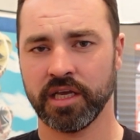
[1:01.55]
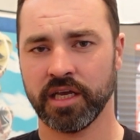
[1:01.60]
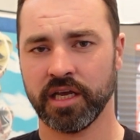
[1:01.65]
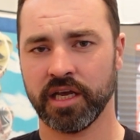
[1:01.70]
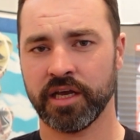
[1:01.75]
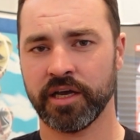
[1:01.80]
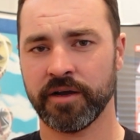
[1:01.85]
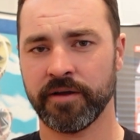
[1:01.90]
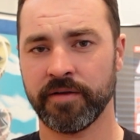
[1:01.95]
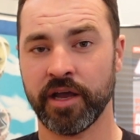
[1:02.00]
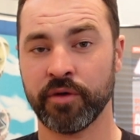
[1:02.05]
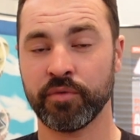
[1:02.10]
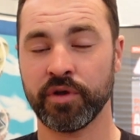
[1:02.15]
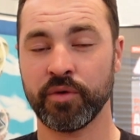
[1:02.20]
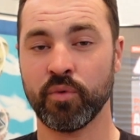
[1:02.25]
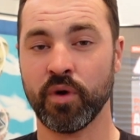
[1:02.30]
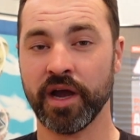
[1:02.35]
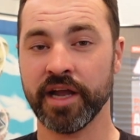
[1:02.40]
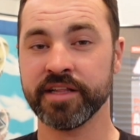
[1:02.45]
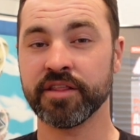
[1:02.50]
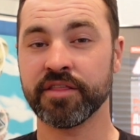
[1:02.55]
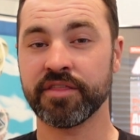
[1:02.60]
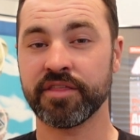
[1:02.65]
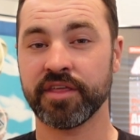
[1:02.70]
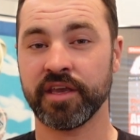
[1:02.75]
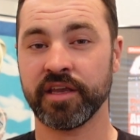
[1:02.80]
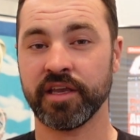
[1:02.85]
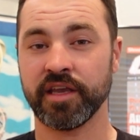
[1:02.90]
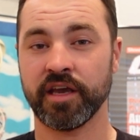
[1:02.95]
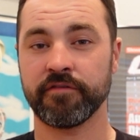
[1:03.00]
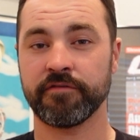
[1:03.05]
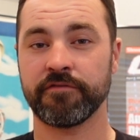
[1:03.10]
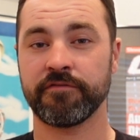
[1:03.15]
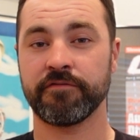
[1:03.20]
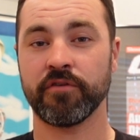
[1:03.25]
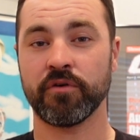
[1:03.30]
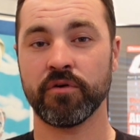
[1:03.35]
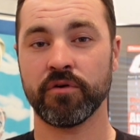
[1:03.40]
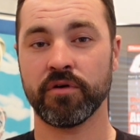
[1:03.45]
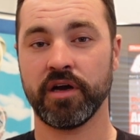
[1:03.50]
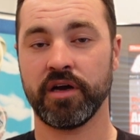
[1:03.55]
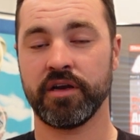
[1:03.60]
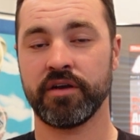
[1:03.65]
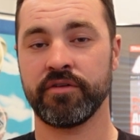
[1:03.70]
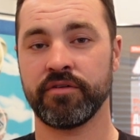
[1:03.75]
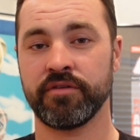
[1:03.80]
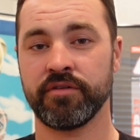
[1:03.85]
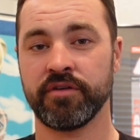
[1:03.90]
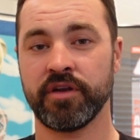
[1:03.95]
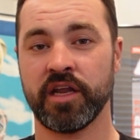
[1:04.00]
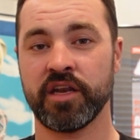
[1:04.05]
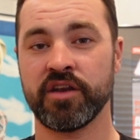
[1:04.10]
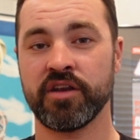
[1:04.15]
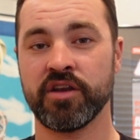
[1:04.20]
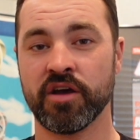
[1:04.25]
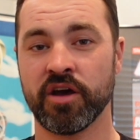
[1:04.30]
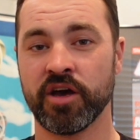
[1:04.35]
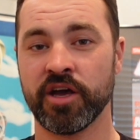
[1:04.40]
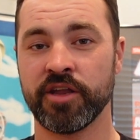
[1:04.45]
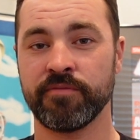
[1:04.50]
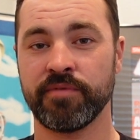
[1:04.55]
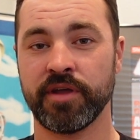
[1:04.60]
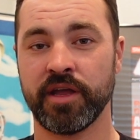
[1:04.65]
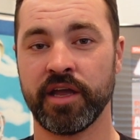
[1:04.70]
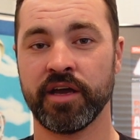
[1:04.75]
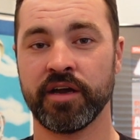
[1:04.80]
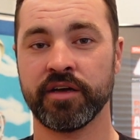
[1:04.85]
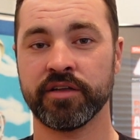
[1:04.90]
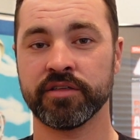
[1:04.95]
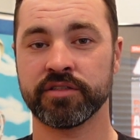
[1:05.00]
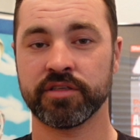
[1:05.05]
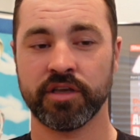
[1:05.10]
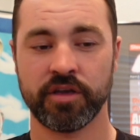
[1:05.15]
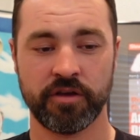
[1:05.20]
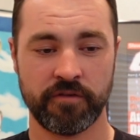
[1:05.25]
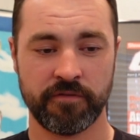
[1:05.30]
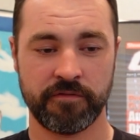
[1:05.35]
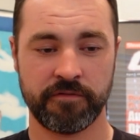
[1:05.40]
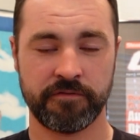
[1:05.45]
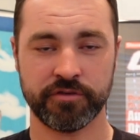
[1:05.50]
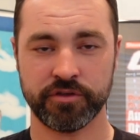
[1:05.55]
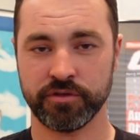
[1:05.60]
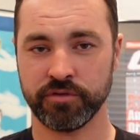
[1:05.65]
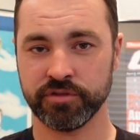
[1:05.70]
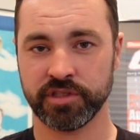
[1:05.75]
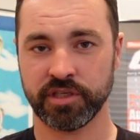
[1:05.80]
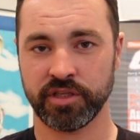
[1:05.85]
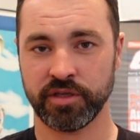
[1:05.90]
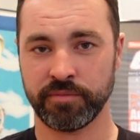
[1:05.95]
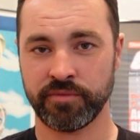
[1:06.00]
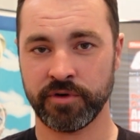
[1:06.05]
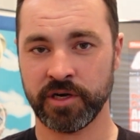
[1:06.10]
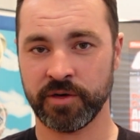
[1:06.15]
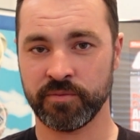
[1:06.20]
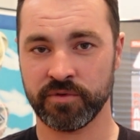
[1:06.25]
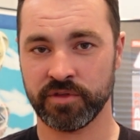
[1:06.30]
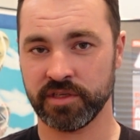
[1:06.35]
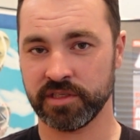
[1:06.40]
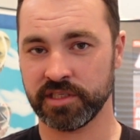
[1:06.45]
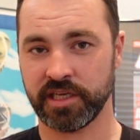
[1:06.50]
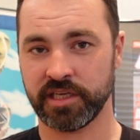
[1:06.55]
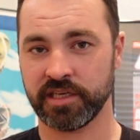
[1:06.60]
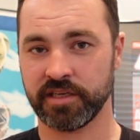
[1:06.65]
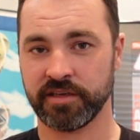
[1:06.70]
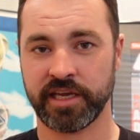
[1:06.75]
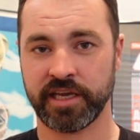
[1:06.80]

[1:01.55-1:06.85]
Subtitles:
And we weighed the thing at 409 pounds, full to the brim with a tank of